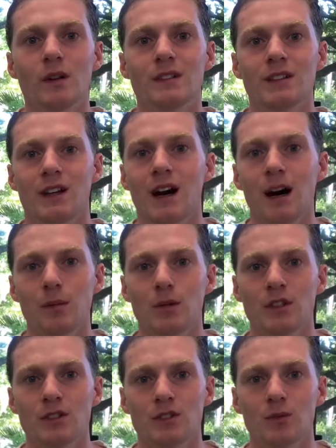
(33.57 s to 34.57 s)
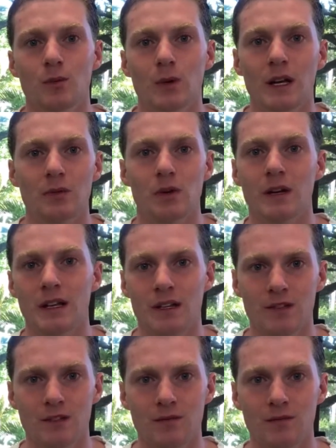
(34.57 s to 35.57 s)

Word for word: is to accomplish whatever it is.